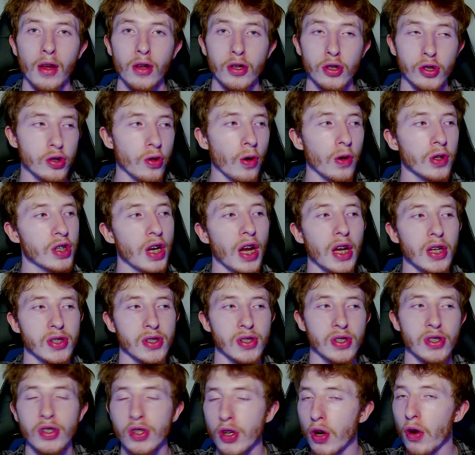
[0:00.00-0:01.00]
Josh has
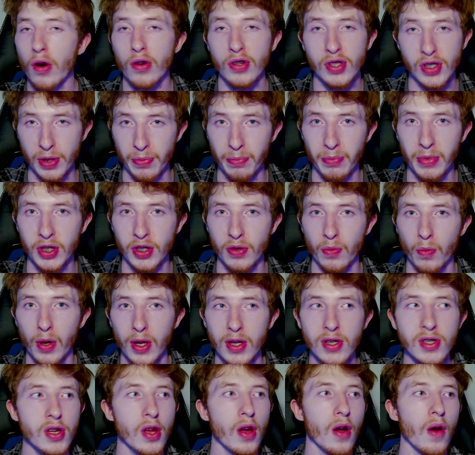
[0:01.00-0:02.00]
0 submission
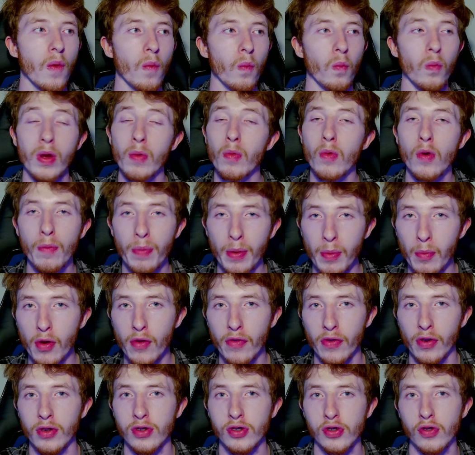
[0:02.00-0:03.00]
wins. We will be
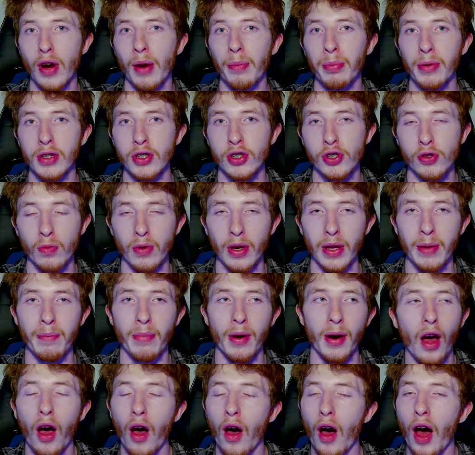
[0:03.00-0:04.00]
moving on to grappling shortly,
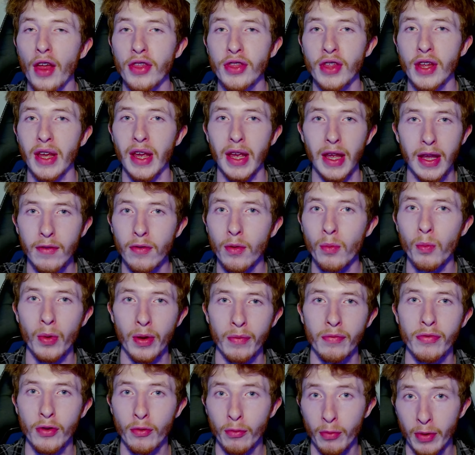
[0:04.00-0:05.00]
but I think even
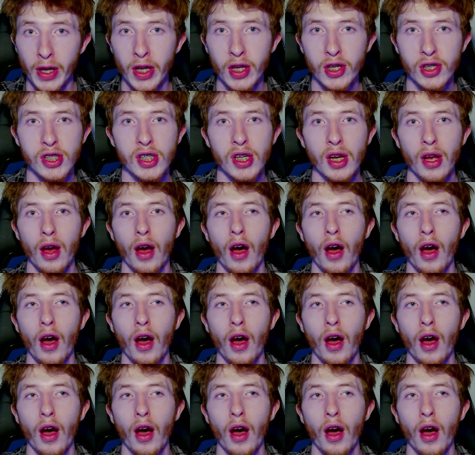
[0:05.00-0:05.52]
with the reach,